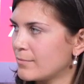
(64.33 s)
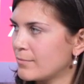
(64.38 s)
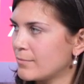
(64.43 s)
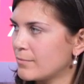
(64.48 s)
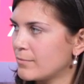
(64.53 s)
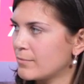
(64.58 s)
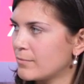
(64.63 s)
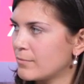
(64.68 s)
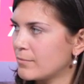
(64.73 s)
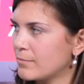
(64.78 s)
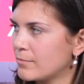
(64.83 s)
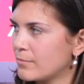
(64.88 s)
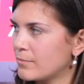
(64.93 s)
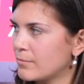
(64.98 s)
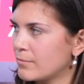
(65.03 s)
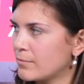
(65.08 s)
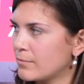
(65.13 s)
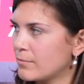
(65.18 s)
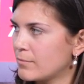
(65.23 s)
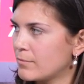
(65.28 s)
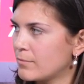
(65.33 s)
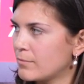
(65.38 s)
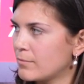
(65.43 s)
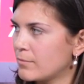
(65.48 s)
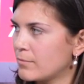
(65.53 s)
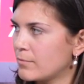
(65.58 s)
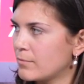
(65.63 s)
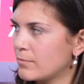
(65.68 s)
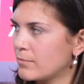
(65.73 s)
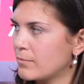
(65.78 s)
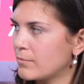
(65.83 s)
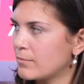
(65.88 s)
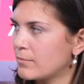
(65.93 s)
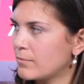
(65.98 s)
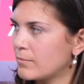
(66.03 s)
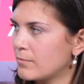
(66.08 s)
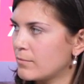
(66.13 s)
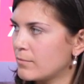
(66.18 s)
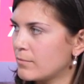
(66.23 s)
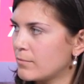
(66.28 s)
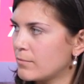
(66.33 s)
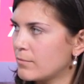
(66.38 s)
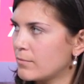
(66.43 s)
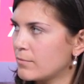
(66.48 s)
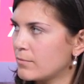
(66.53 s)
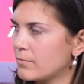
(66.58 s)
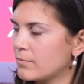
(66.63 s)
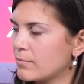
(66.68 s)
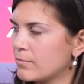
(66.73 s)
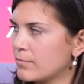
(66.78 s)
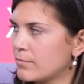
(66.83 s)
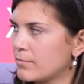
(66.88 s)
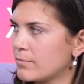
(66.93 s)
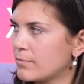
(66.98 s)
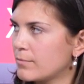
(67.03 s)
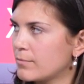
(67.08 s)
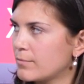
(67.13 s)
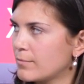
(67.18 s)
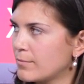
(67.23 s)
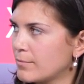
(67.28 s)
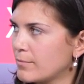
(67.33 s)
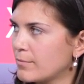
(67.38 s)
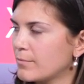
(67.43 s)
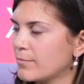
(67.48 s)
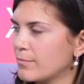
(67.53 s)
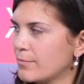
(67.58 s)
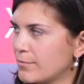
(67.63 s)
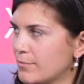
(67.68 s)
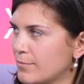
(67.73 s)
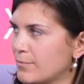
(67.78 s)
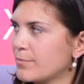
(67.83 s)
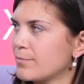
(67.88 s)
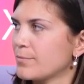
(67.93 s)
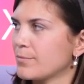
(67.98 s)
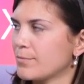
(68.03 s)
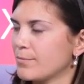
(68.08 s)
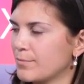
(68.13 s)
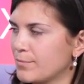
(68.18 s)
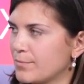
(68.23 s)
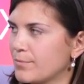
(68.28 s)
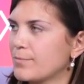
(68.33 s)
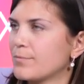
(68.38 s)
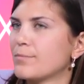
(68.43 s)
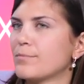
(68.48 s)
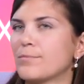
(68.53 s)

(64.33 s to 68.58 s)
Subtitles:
No words are spoken by the person on screen.